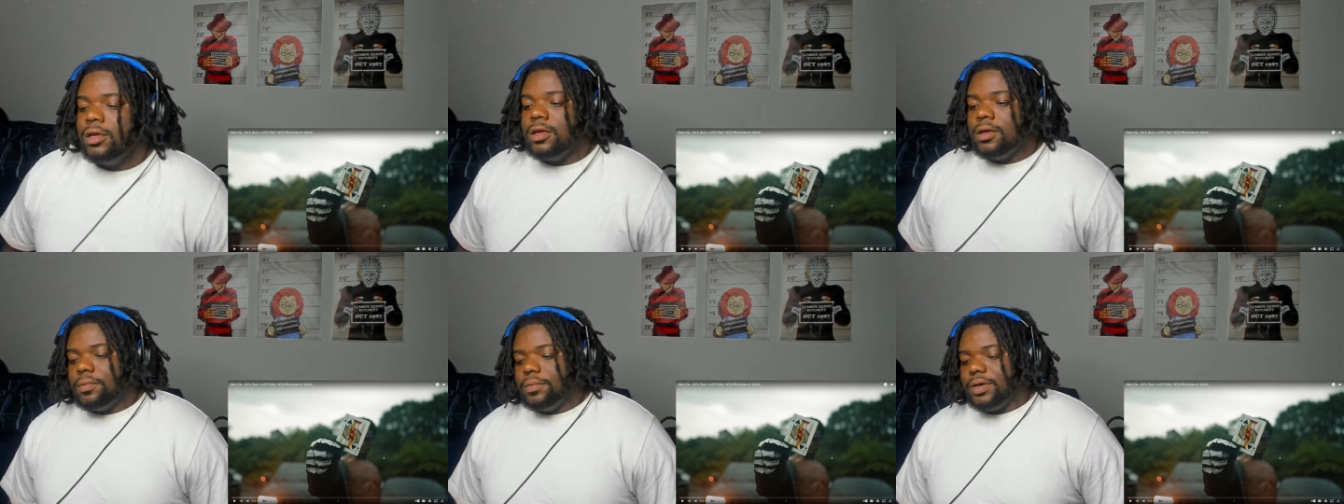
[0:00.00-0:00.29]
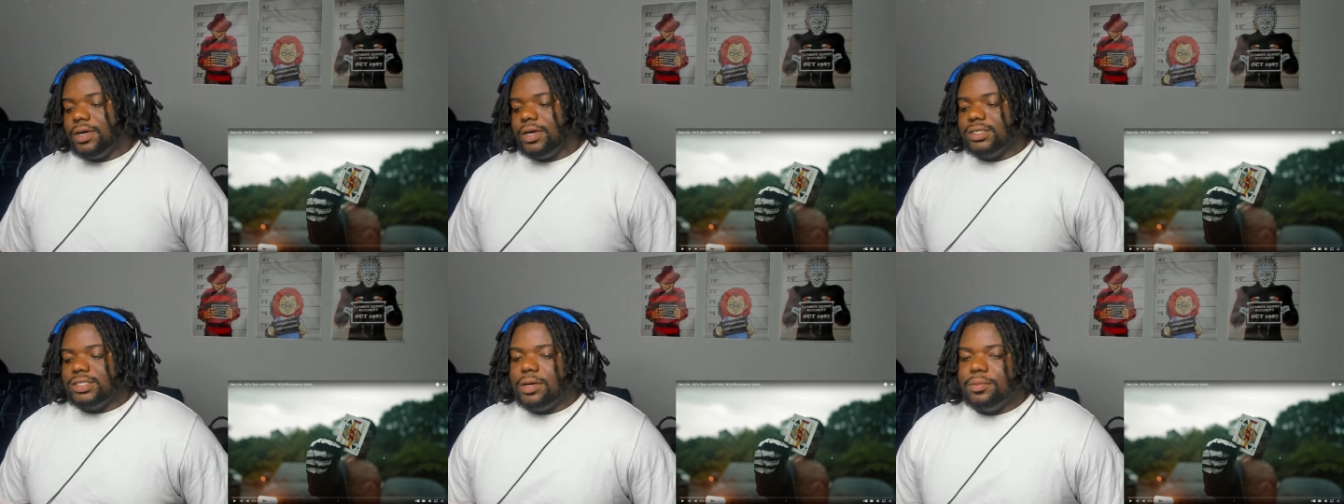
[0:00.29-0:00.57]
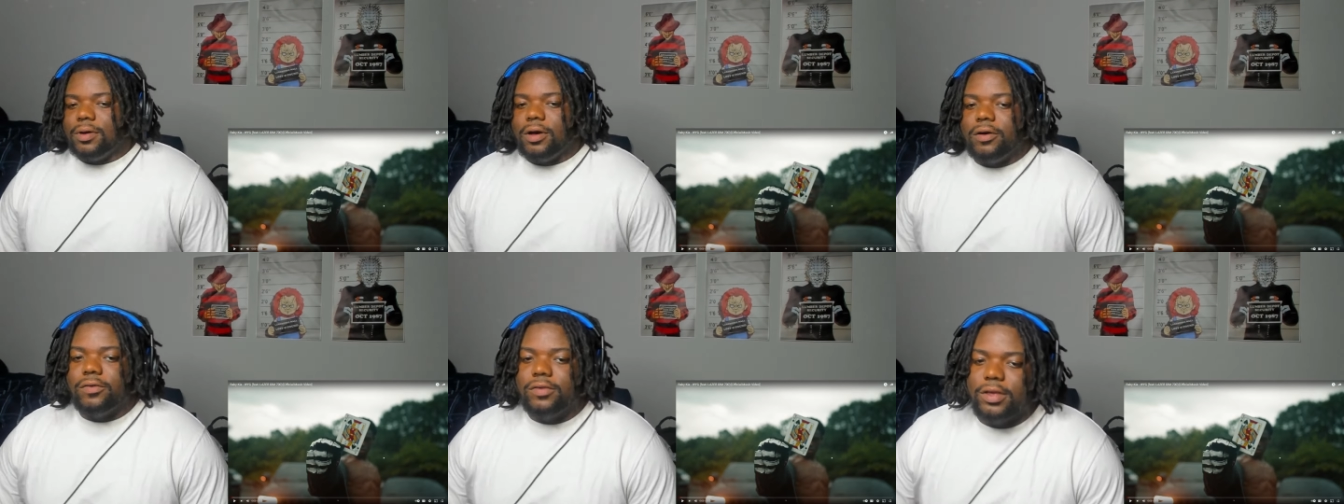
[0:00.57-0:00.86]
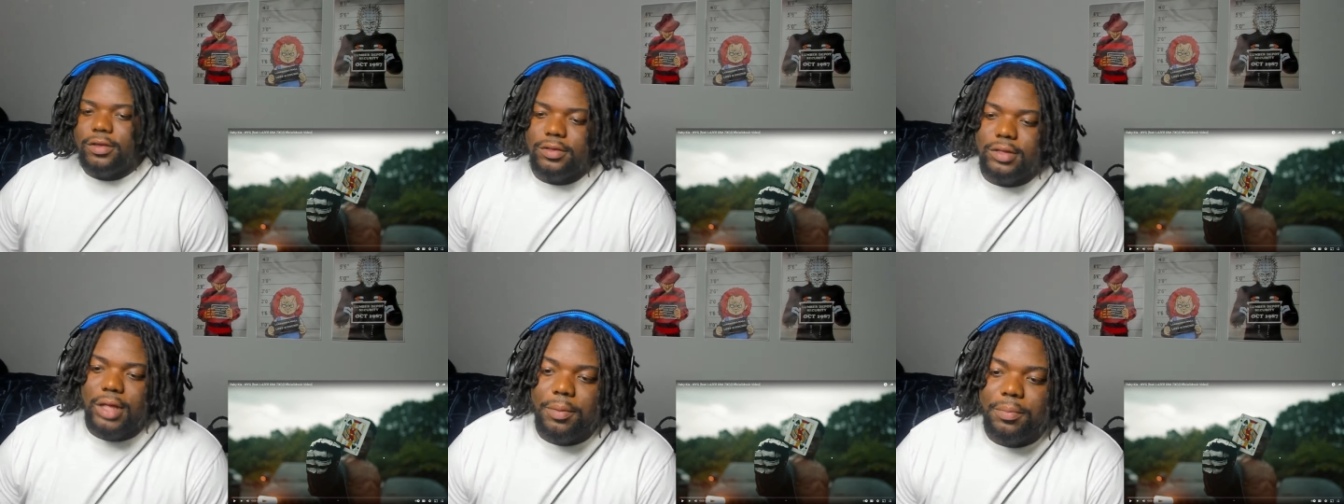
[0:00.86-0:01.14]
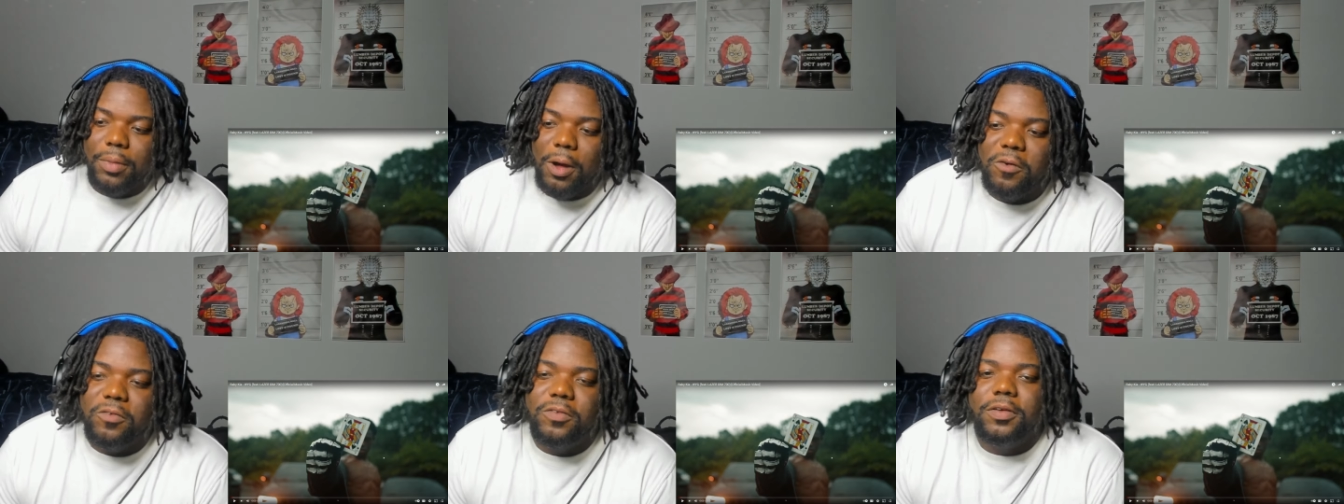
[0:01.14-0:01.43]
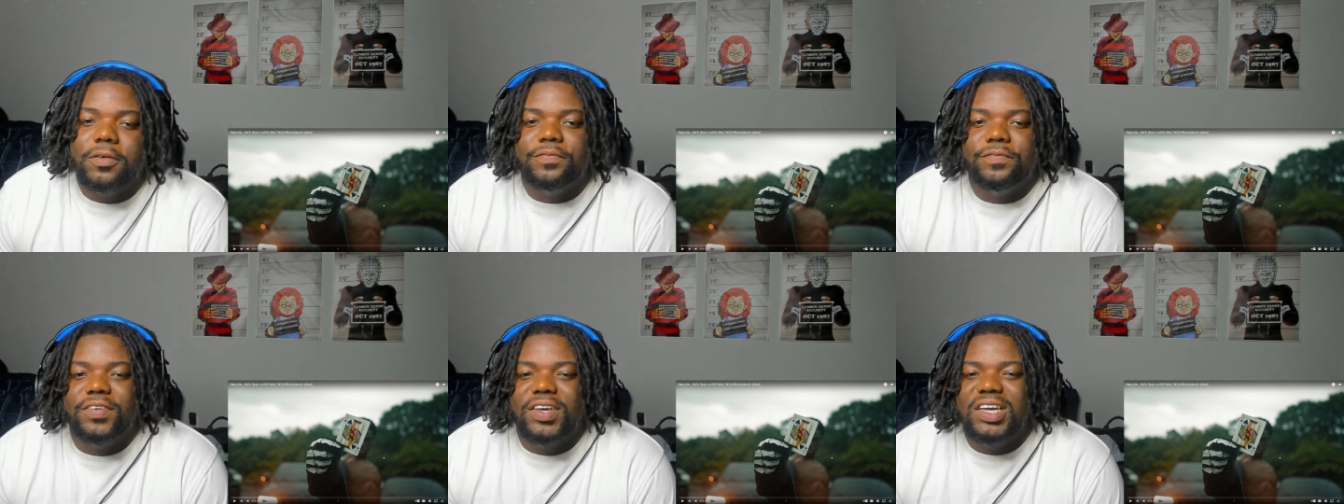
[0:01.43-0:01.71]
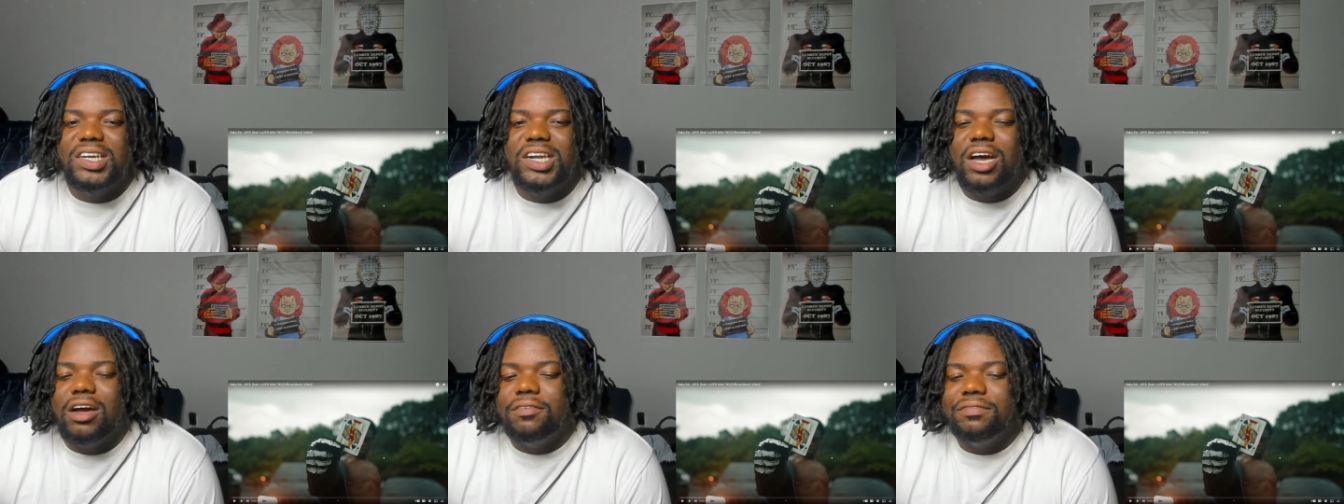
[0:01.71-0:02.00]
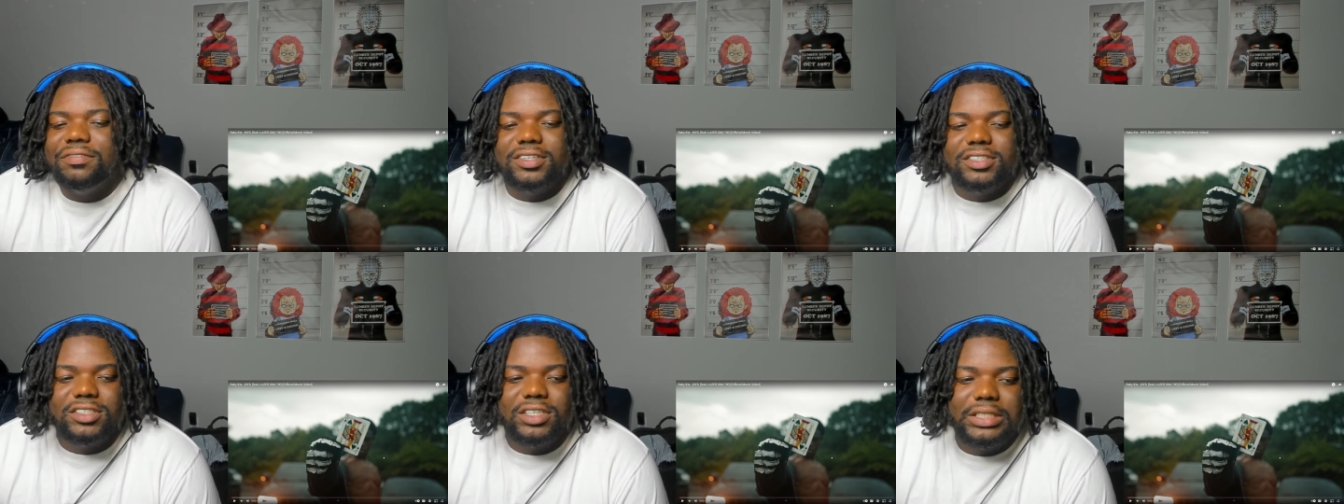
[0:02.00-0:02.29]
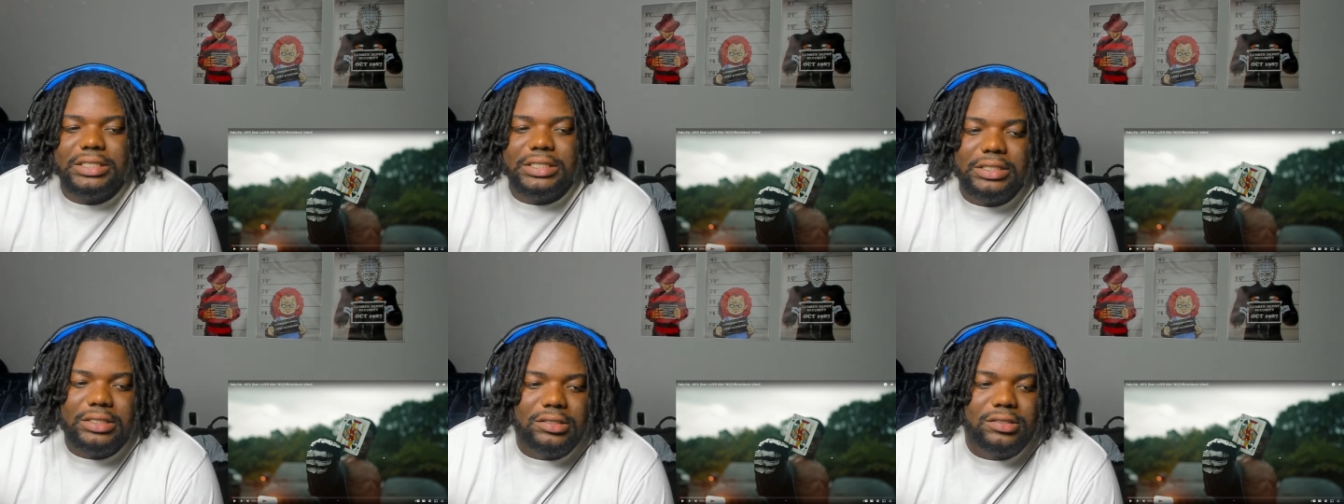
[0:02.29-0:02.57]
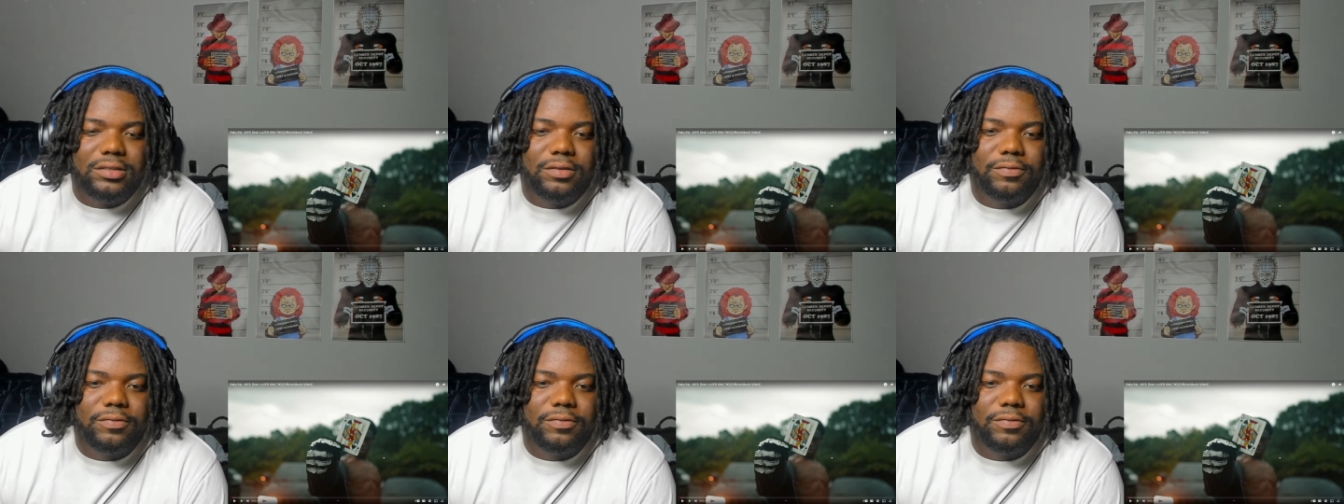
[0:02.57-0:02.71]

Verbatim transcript: because they both can, they both can feed off each other